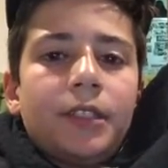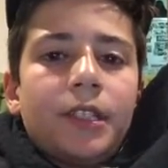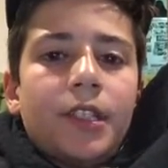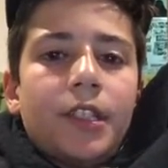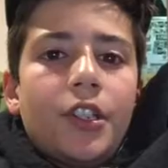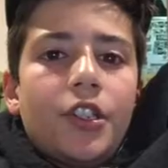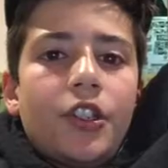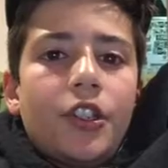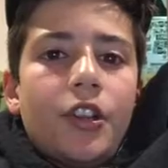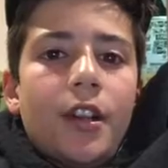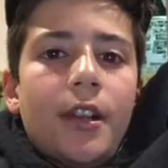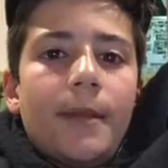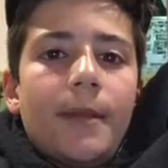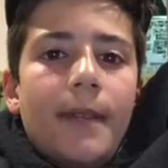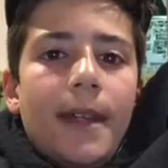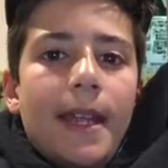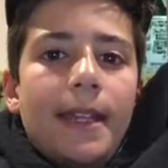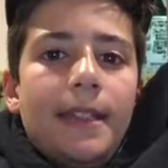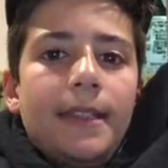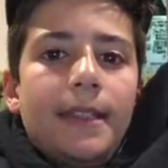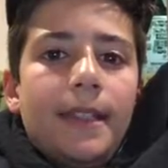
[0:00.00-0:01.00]
to try and
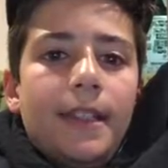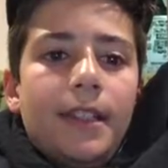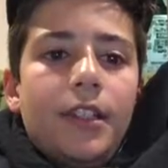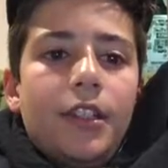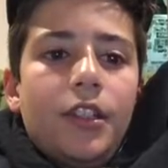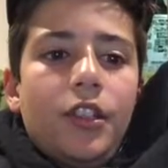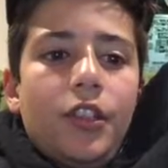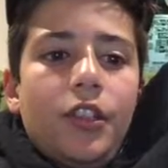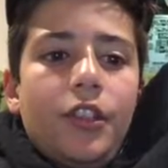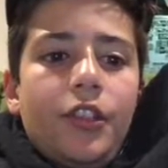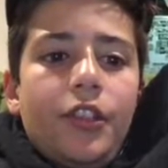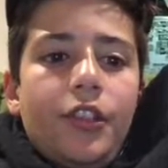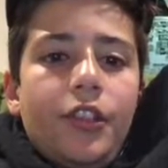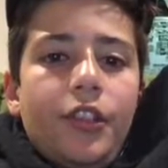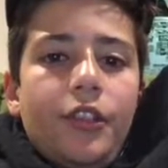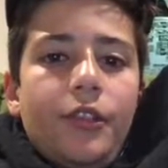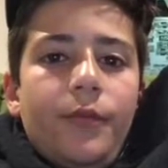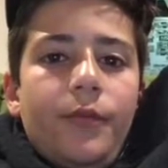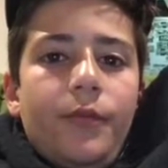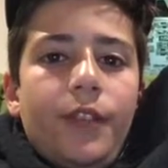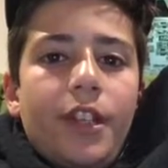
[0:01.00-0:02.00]
make this
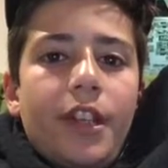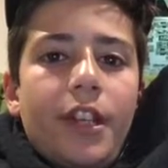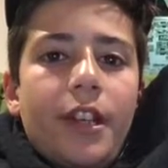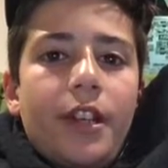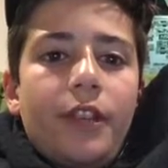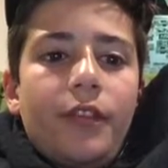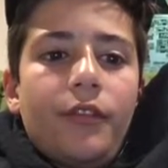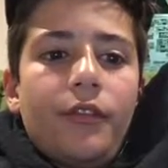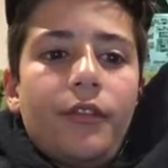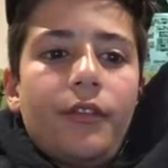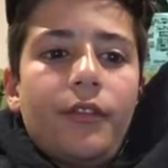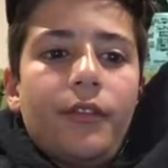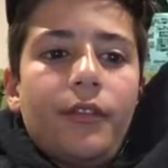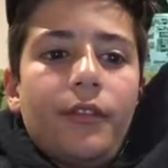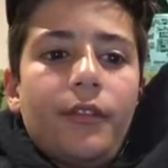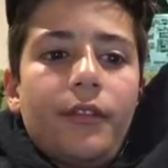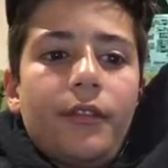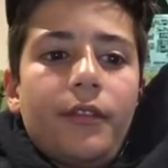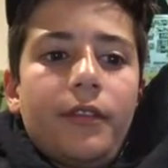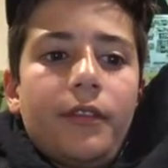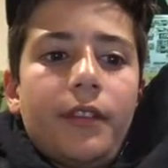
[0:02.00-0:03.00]
YouTube channel.
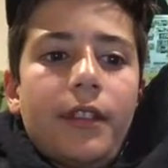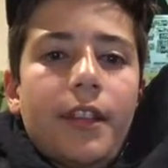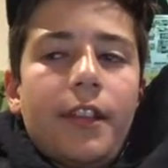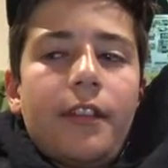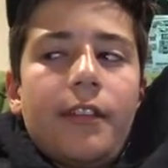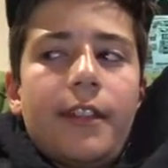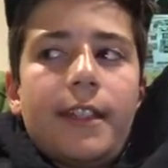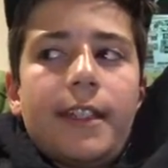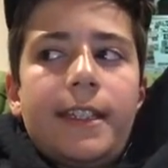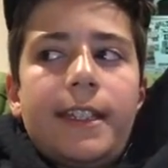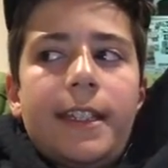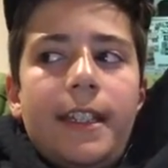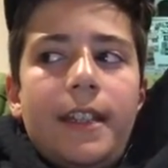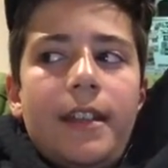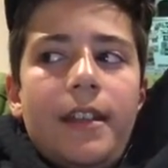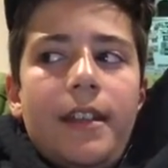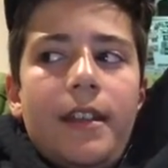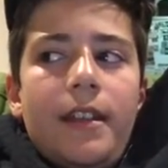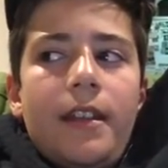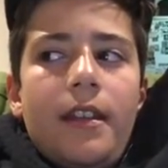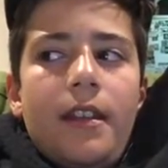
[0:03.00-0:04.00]
And I
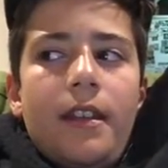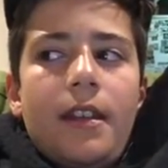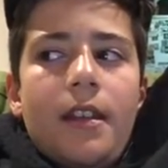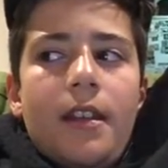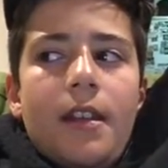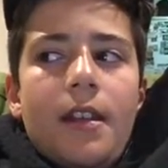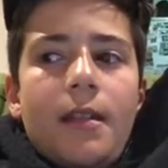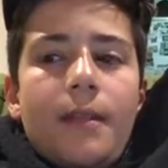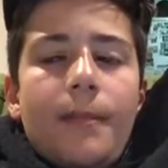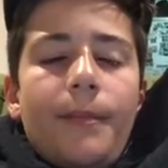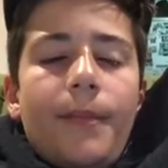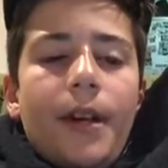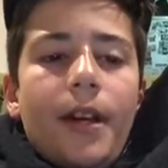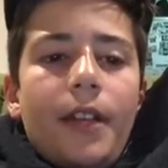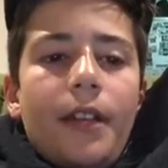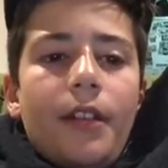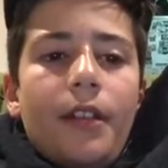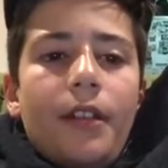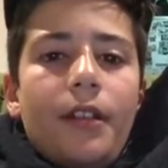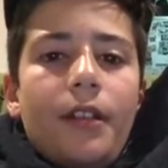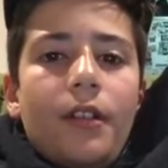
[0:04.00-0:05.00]
did,
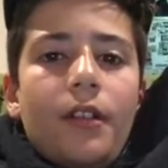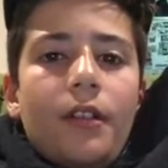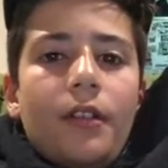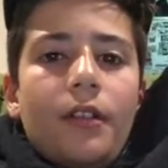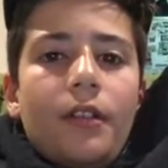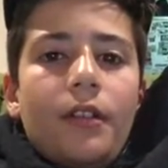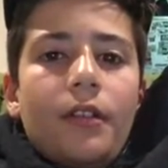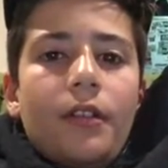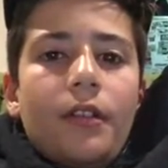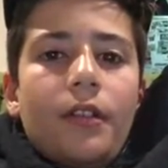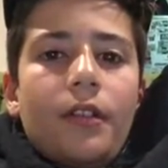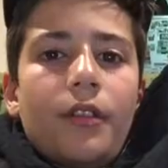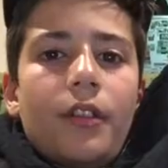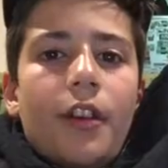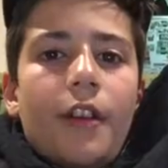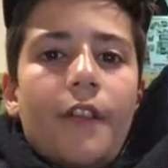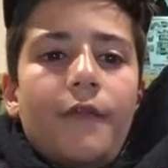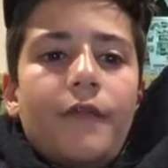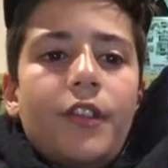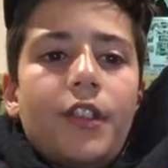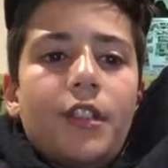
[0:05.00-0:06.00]
but
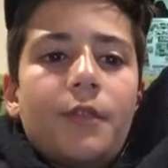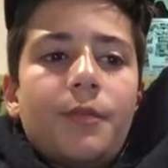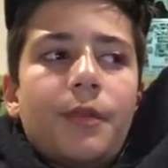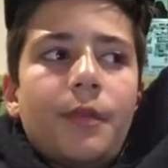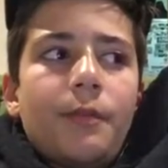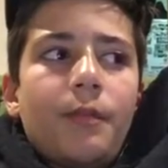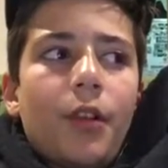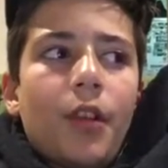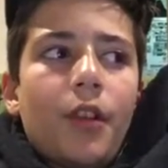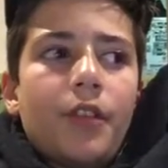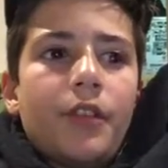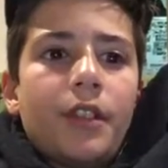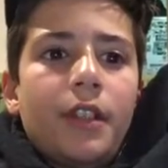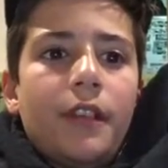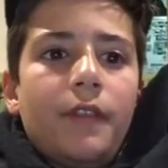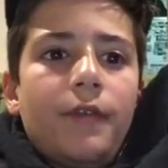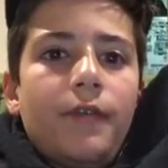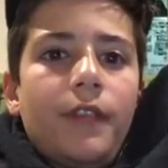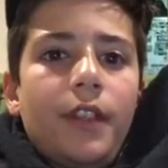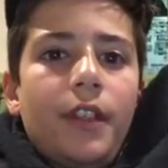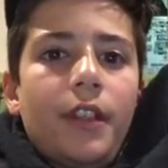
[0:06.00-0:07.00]
I've just been
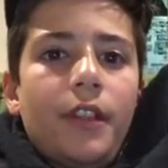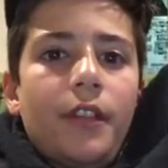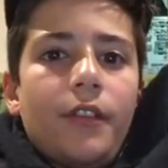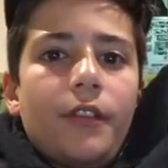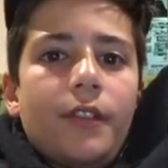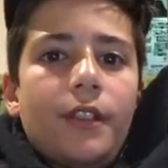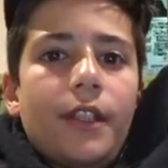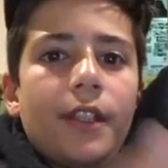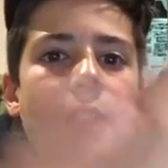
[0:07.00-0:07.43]
posting videos